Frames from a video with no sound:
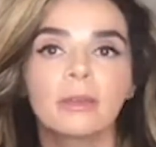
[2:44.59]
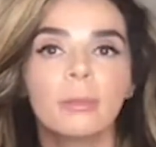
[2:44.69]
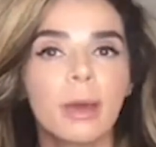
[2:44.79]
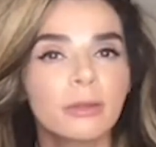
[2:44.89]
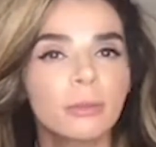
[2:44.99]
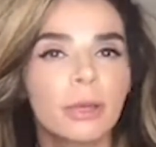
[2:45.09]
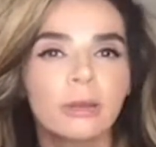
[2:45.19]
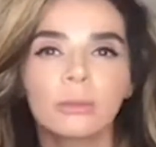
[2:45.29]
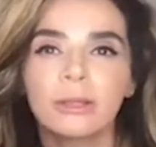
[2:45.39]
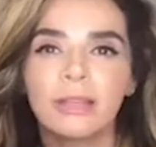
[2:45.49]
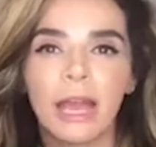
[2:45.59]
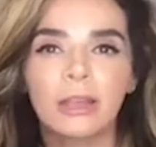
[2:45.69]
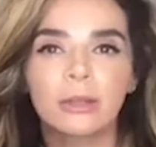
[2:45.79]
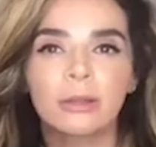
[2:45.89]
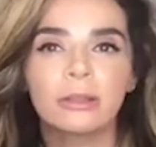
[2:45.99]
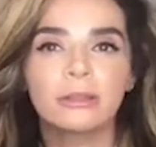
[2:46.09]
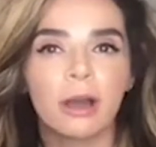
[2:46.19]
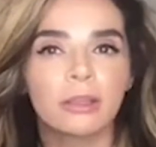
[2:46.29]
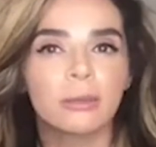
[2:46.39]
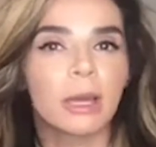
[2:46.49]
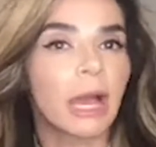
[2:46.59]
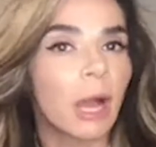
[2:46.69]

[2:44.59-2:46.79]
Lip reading: The best way to really accurately document